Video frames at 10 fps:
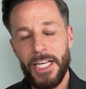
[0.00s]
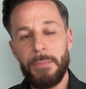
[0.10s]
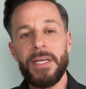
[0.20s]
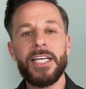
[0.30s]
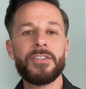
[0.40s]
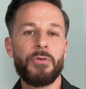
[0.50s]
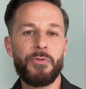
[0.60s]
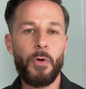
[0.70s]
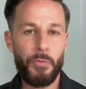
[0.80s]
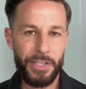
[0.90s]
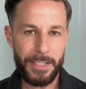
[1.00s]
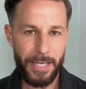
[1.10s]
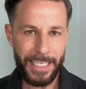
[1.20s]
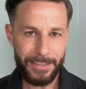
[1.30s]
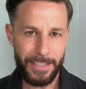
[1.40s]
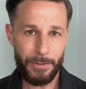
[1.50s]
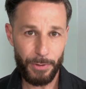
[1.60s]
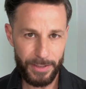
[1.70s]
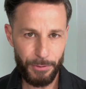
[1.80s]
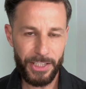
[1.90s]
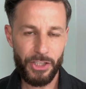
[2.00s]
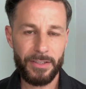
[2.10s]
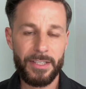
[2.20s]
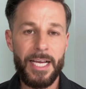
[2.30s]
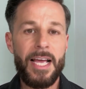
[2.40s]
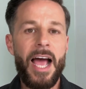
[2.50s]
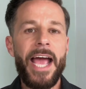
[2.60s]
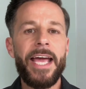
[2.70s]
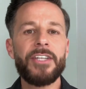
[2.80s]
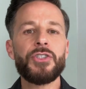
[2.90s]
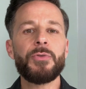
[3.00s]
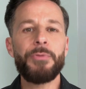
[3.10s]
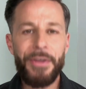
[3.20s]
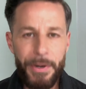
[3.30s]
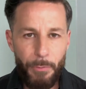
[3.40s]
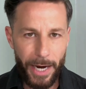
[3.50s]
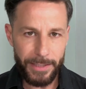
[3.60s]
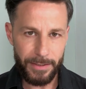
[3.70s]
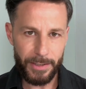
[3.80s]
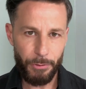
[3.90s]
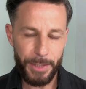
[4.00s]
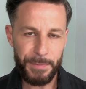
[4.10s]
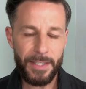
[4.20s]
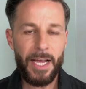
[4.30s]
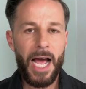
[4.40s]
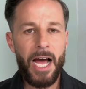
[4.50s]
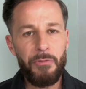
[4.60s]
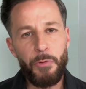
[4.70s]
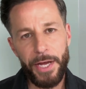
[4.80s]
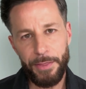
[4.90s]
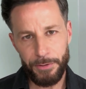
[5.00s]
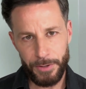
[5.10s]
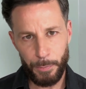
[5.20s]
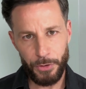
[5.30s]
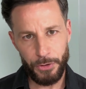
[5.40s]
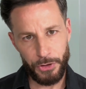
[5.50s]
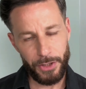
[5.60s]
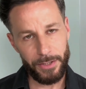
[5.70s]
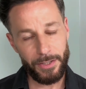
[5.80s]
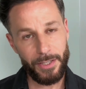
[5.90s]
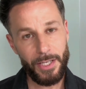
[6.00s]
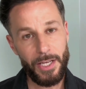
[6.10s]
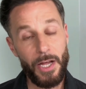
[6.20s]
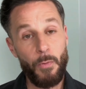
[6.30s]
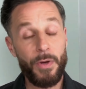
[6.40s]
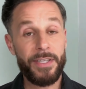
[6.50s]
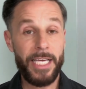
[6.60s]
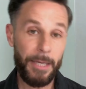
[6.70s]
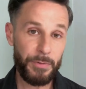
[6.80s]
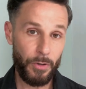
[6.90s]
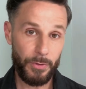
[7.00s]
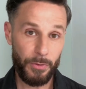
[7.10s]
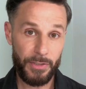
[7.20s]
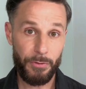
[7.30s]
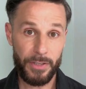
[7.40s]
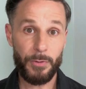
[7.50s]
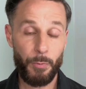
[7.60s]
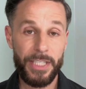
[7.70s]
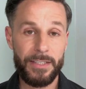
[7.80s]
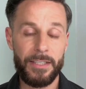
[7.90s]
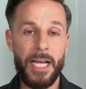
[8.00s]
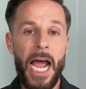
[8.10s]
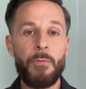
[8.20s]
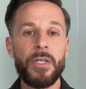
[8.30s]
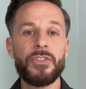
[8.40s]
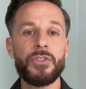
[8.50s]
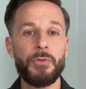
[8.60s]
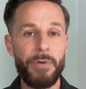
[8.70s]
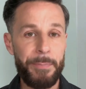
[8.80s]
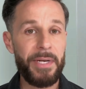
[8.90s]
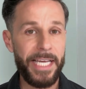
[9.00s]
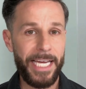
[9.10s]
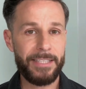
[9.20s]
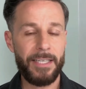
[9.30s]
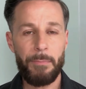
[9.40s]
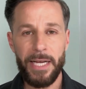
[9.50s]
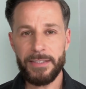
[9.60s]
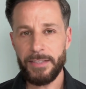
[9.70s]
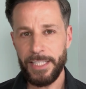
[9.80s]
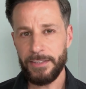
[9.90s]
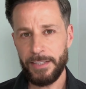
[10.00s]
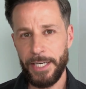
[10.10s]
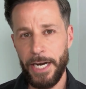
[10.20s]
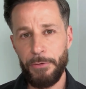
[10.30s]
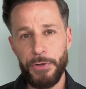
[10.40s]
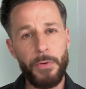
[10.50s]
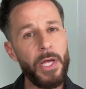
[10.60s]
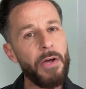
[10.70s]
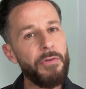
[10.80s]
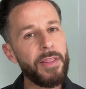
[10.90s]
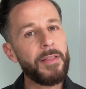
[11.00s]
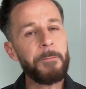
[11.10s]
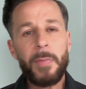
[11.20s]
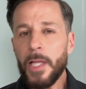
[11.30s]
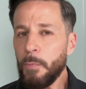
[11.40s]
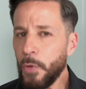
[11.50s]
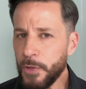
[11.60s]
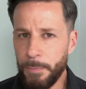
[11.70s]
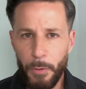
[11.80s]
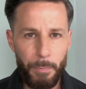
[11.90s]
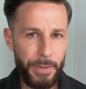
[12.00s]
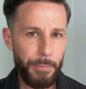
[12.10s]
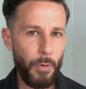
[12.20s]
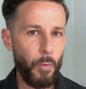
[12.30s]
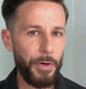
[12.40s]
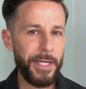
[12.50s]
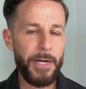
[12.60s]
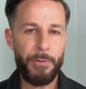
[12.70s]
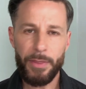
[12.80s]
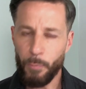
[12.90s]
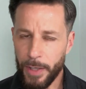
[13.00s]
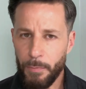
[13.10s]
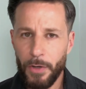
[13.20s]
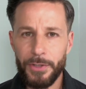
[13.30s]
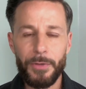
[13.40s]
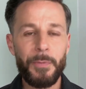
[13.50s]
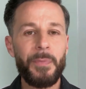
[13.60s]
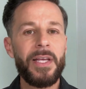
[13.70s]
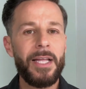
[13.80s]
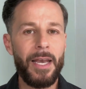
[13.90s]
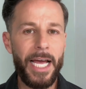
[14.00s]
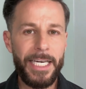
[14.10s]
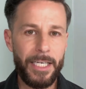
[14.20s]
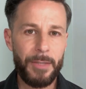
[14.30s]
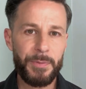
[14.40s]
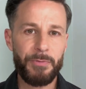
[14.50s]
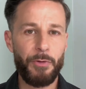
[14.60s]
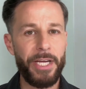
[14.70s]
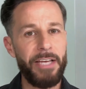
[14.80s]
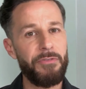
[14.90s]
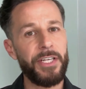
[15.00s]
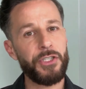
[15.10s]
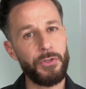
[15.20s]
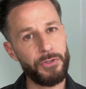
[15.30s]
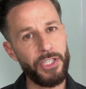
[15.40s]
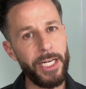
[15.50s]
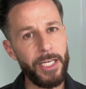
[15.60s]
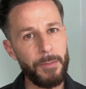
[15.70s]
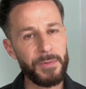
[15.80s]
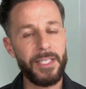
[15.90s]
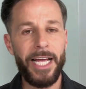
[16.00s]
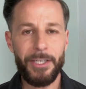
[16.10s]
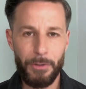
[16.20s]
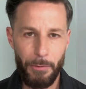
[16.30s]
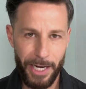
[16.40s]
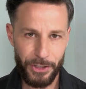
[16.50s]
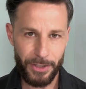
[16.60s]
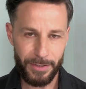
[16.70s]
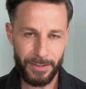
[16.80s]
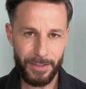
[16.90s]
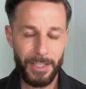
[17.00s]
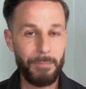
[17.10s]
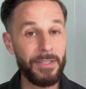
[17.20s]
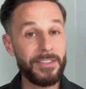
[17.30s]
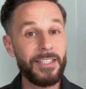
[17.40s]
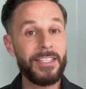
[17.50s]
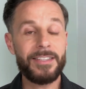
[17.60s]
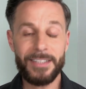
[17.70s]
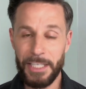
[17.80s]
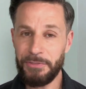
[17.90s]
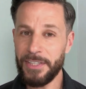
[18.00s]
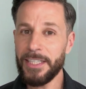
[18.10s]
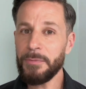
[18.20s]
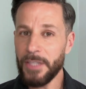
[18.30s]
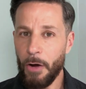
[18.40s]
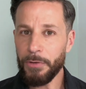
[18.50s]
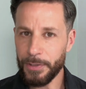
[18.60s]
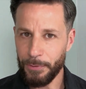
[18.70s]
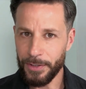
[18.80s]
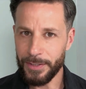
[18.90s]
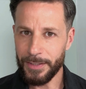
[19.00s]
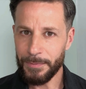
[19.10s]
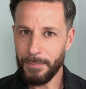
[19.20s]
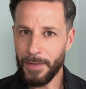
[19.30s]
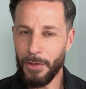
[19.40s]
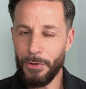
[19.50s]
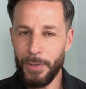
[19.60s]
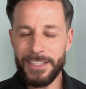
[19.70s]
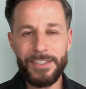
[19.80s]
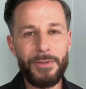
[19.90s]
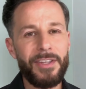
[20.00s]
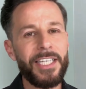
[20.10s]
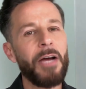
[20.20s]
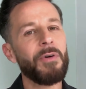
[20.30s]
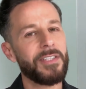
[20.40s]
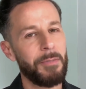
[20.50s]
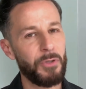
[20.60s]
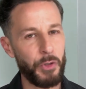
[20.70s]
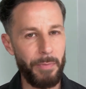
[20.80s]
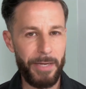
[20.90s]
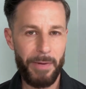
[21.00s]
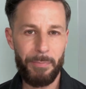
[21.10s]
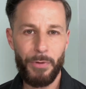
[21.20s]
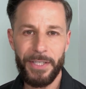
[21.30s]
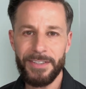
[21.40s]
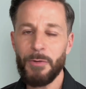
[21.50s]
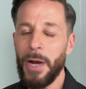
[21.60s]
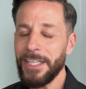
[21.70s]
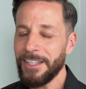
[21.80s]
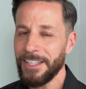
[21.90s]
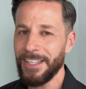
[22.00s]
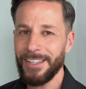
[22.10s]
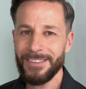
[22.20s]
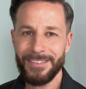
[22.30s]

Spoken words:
Because of COVID-19 restrictions, I had to rewrite the script halfway through the production. When the episode was first written, I wanted to replicate a backstage scenario with multiple people working with one model, lineups for eventual checkups and corrections. But safety comes always first, though I still think I was able to make my point quite clear.